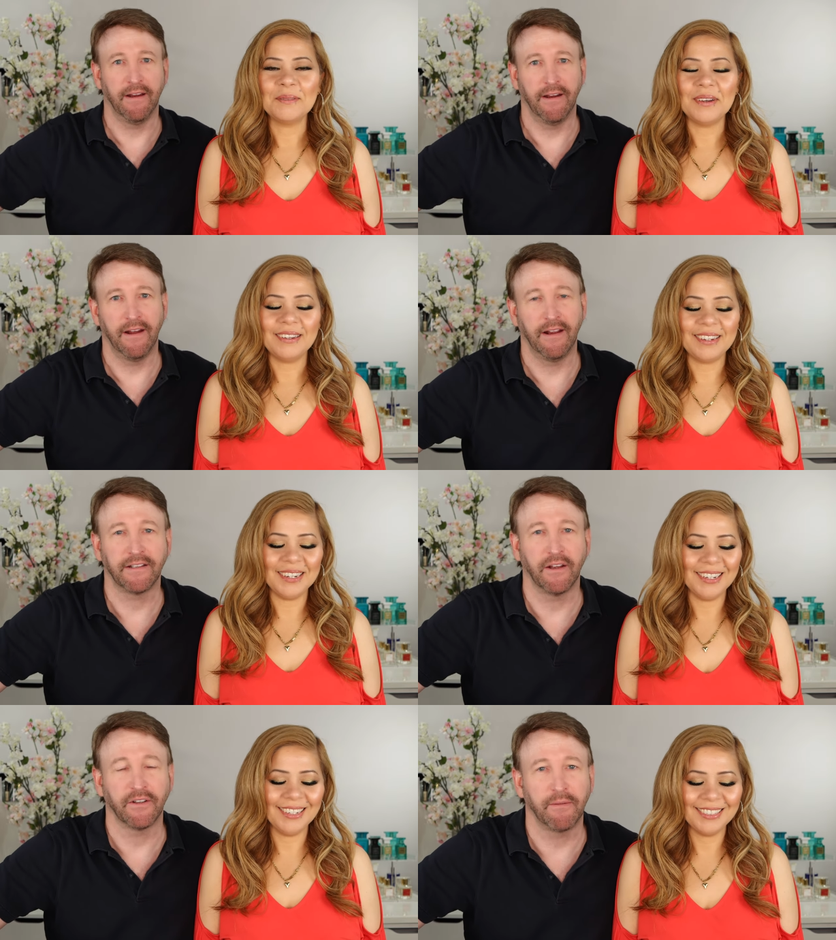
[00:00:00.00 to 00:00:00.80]
Speaker 1: All
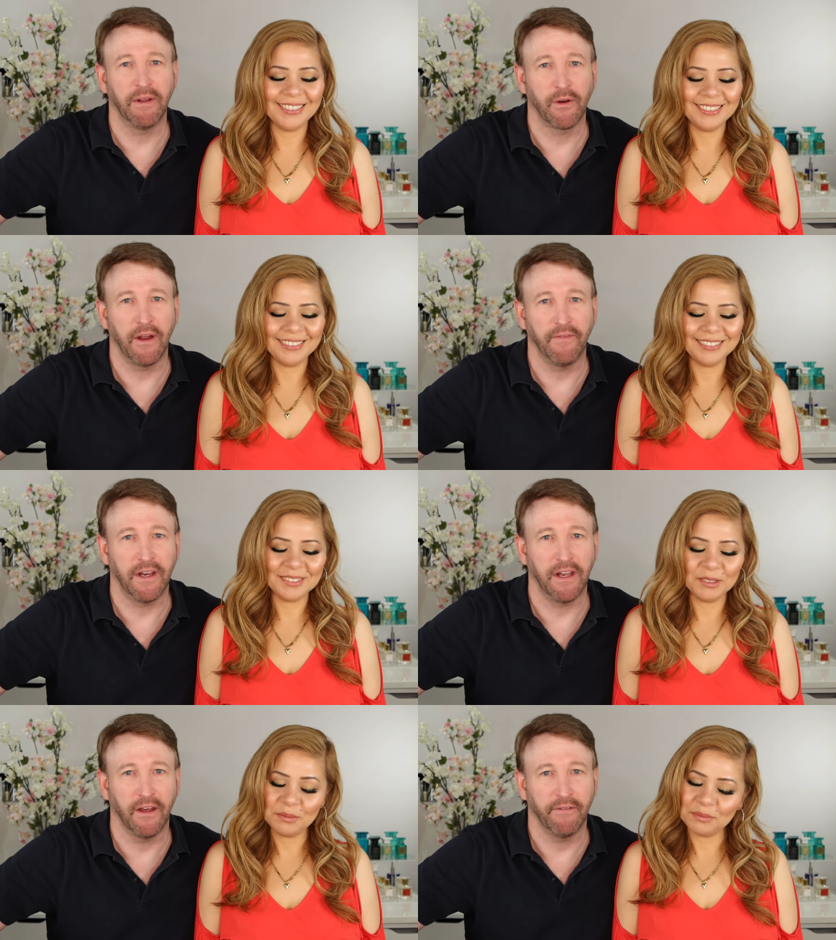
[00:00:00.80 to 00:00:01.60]
right. So it's gonna be a great
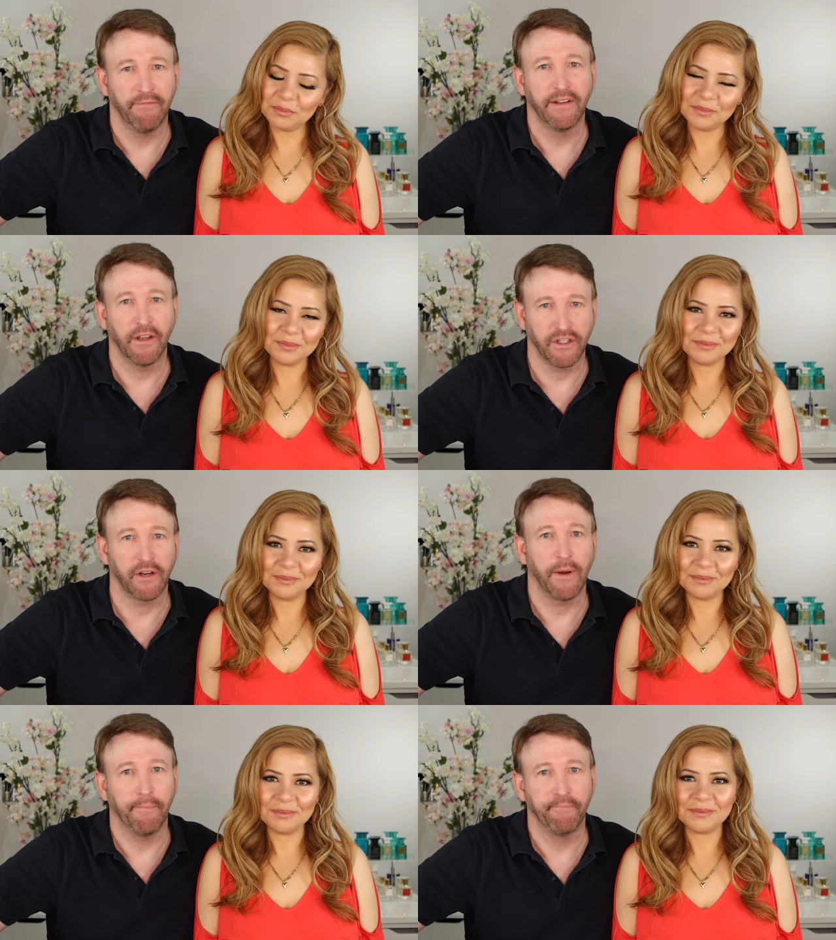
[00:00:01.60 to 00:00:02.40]
video. Y'all
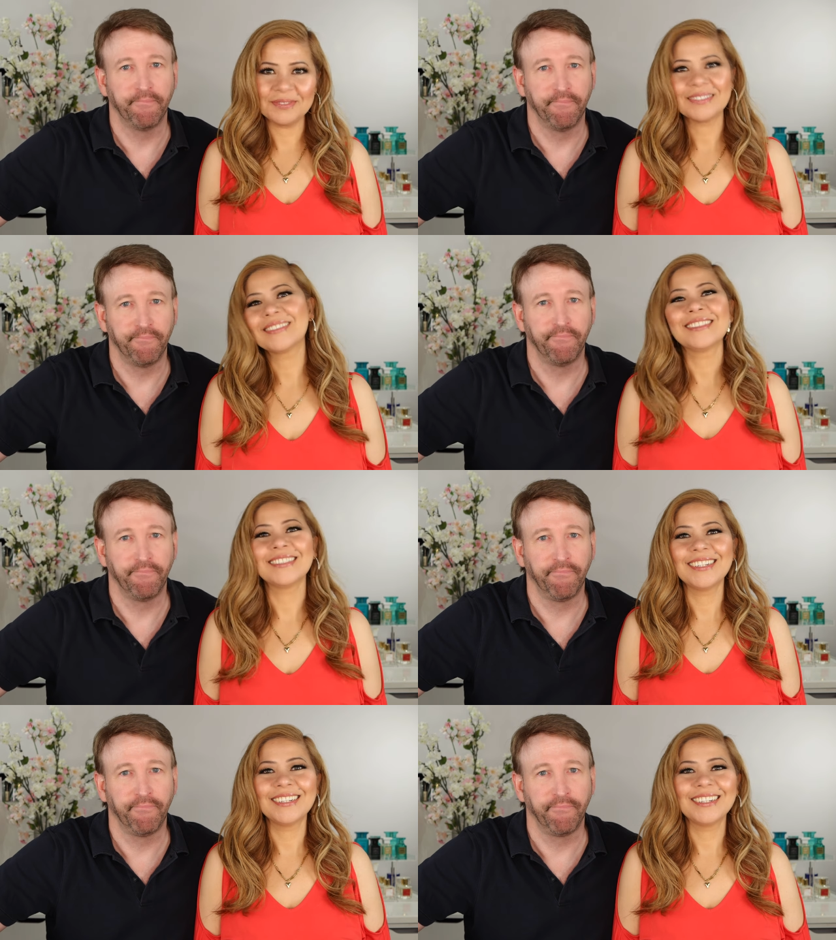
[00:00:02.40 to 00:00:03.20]
stick around.
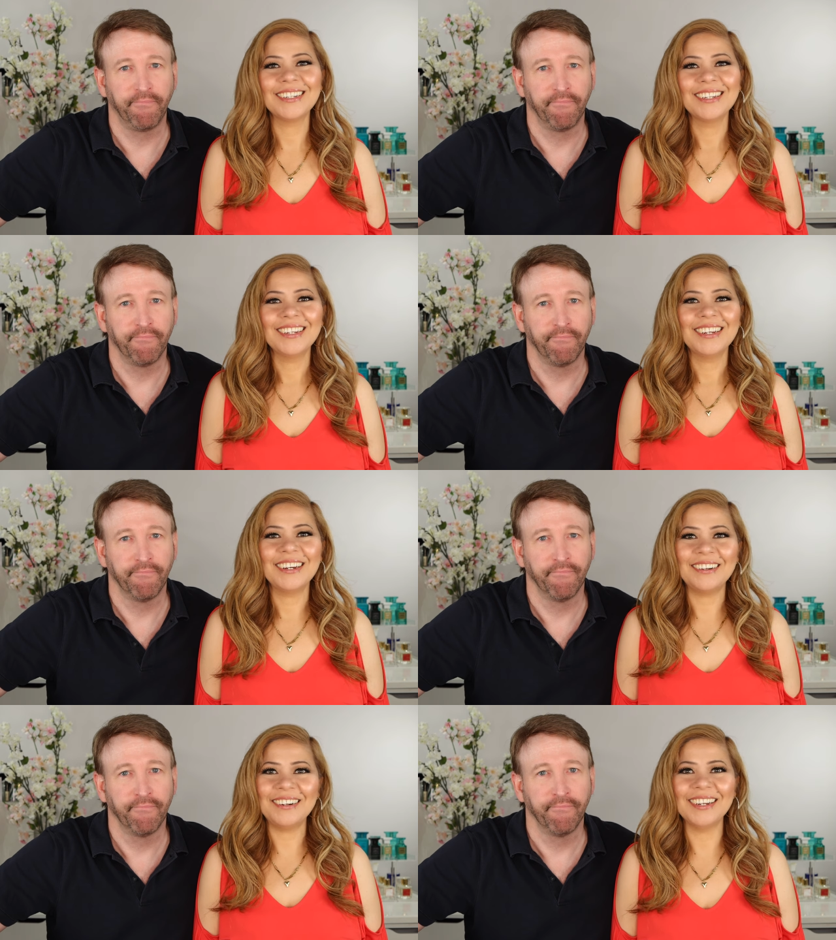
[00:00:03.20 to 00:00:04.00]

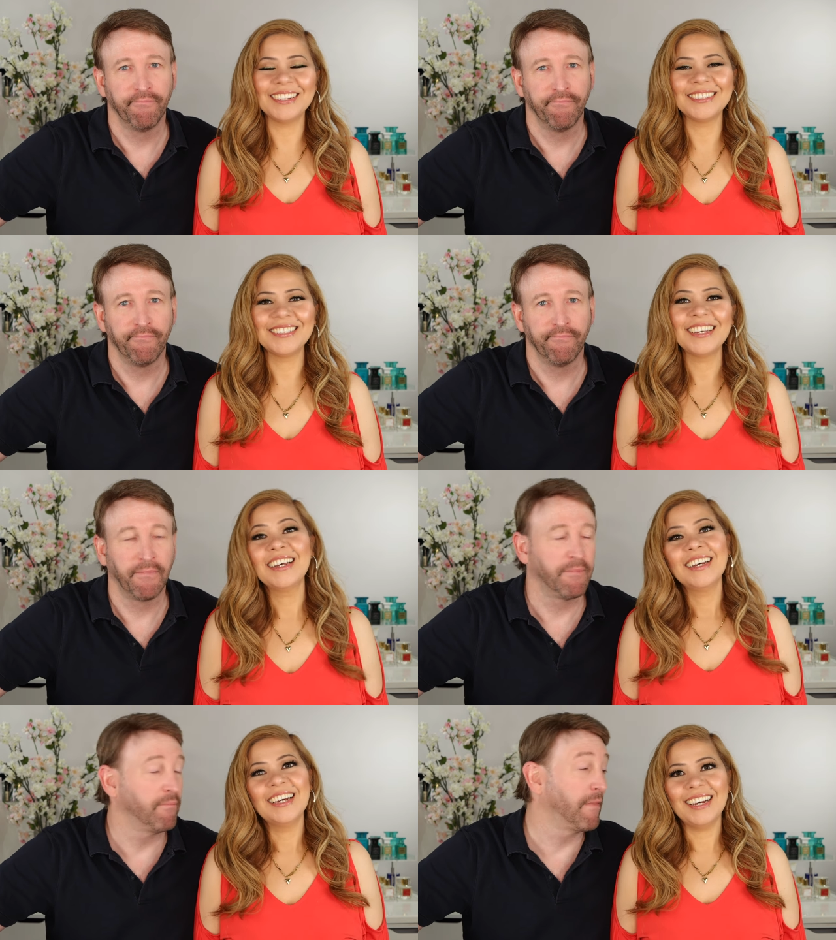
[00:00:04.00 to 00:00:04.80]
Speaker 2: All right.
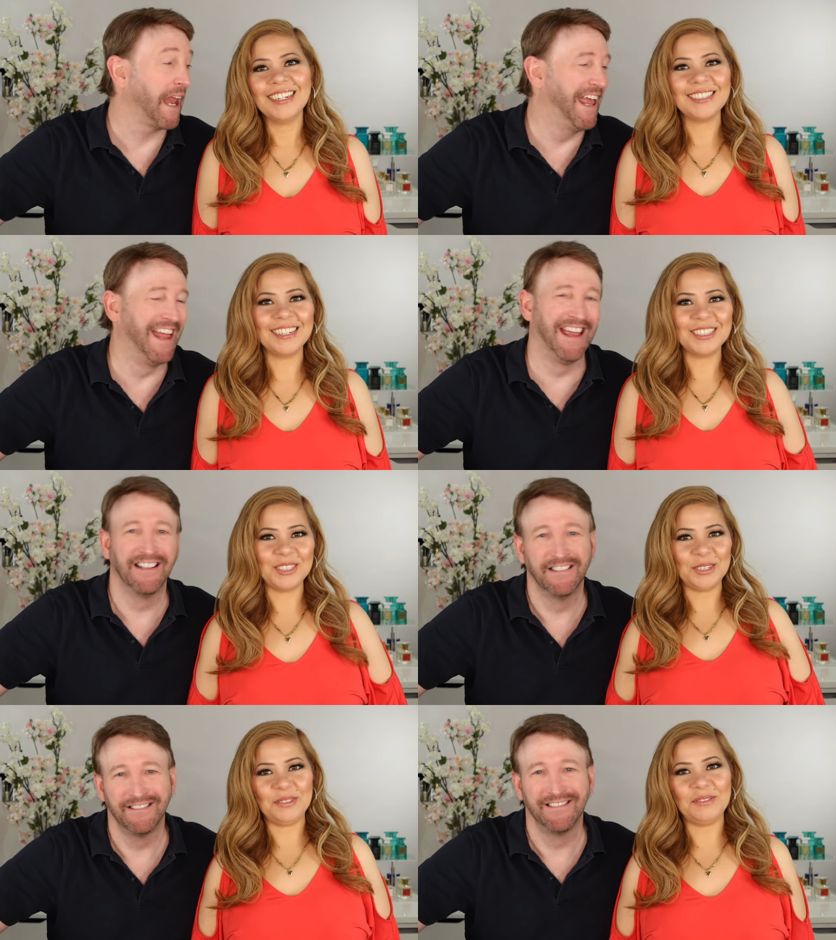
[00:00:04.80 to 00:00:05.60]
I started
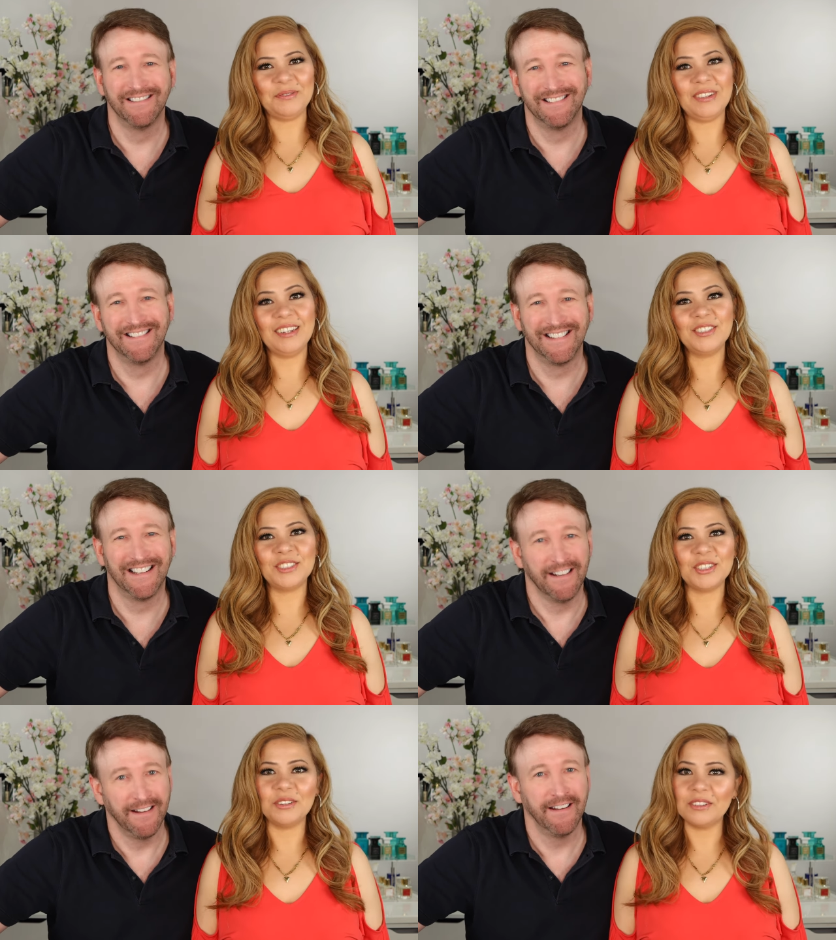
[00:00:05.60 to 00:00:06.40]
short
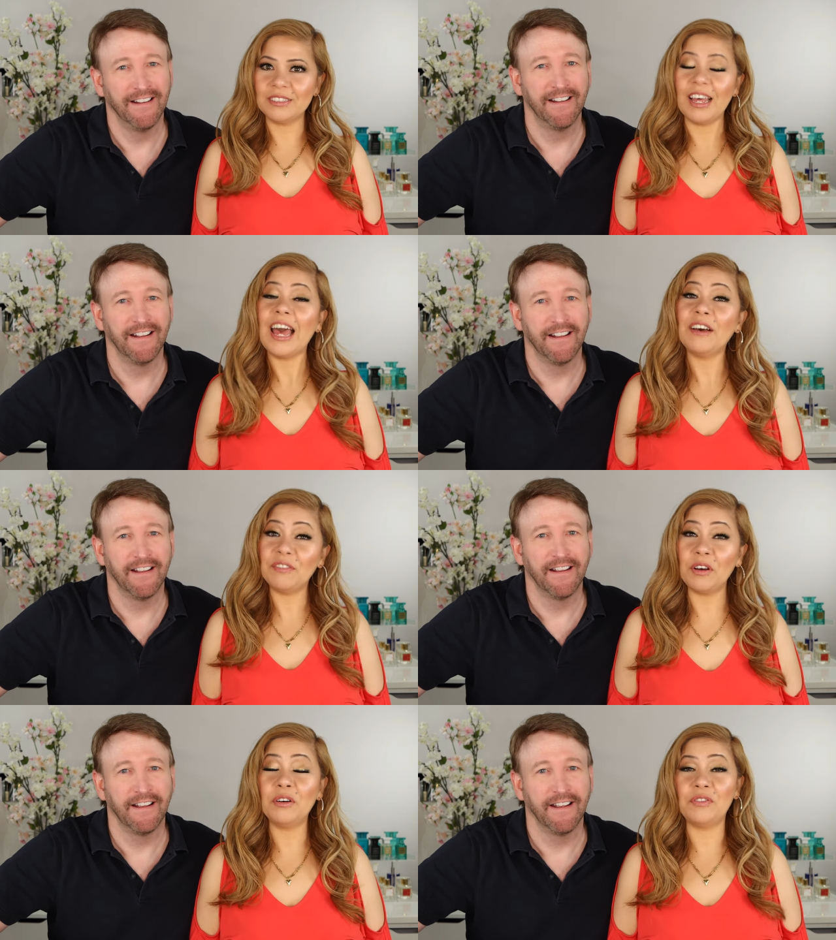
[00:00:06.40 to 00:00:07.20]
intro.
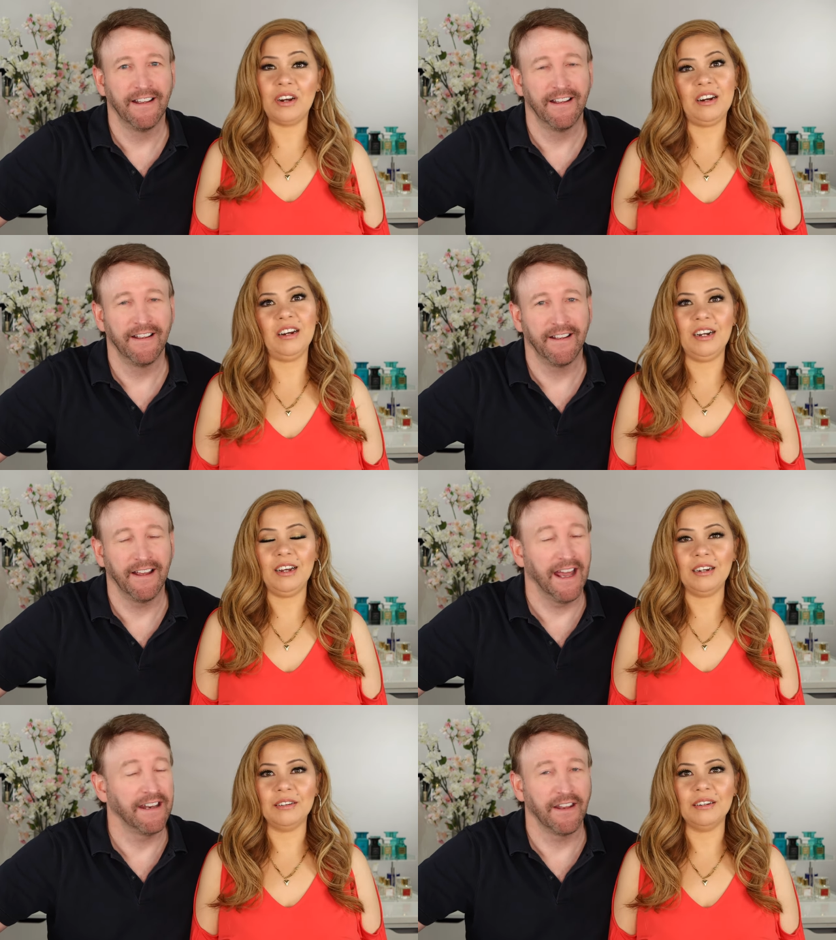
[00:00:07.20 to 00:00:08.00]
Half of our.
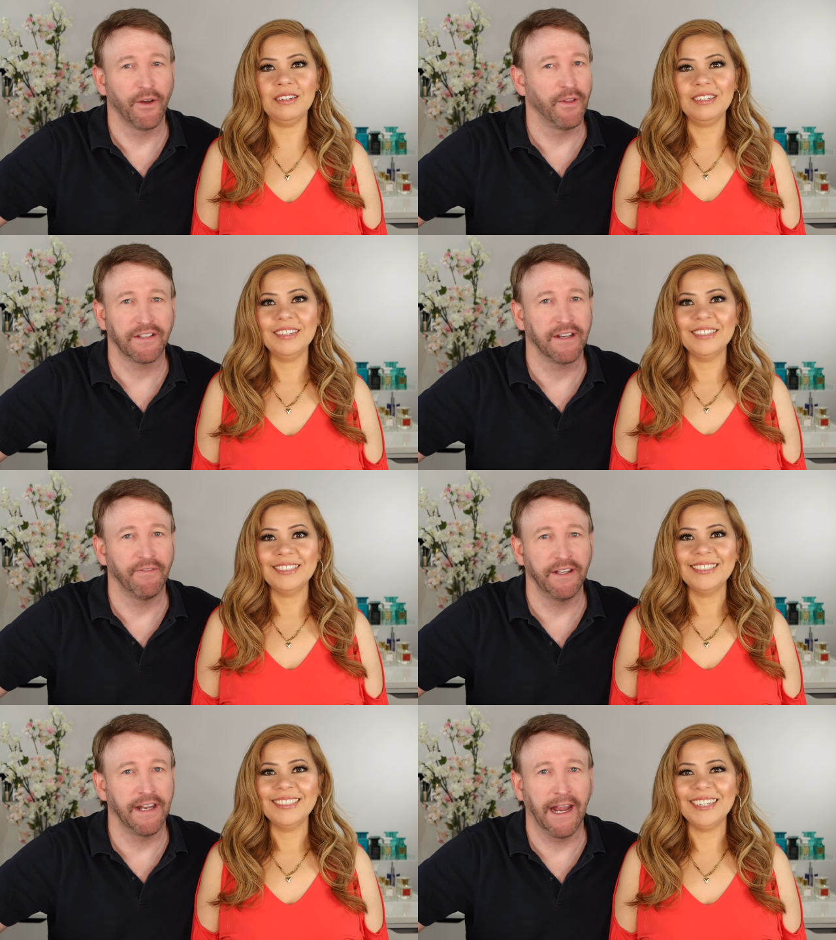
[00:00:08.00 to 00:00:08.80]
Uh, I had
Speaker 1: to uh, throw that
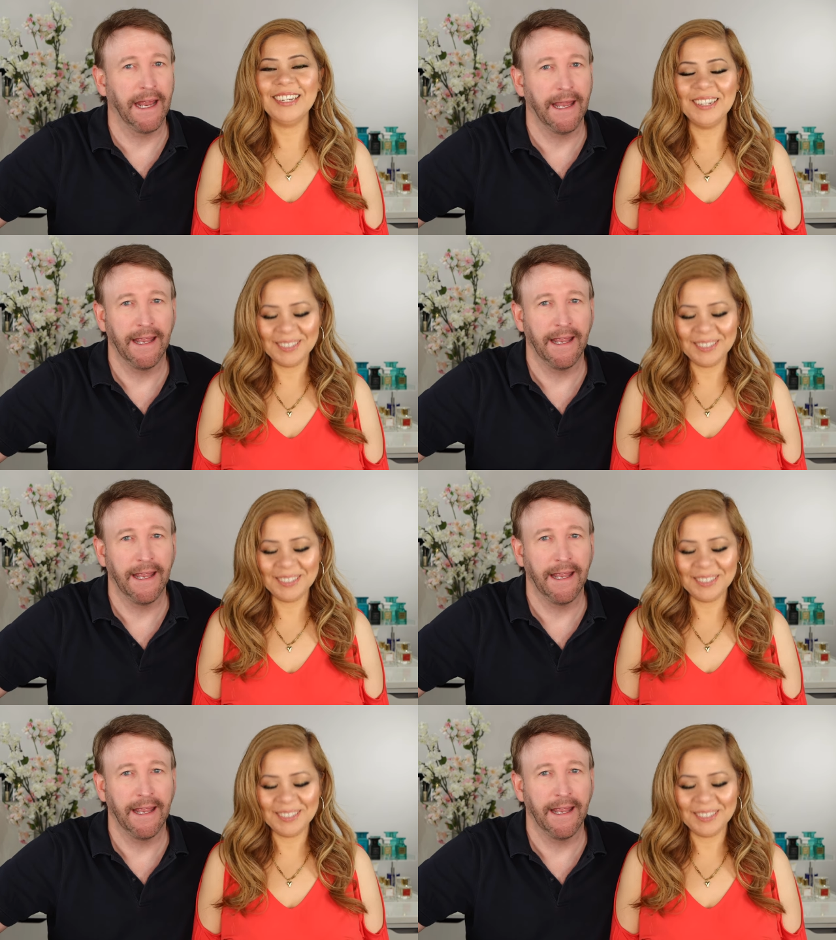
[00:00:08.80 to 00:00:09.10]
stuff in there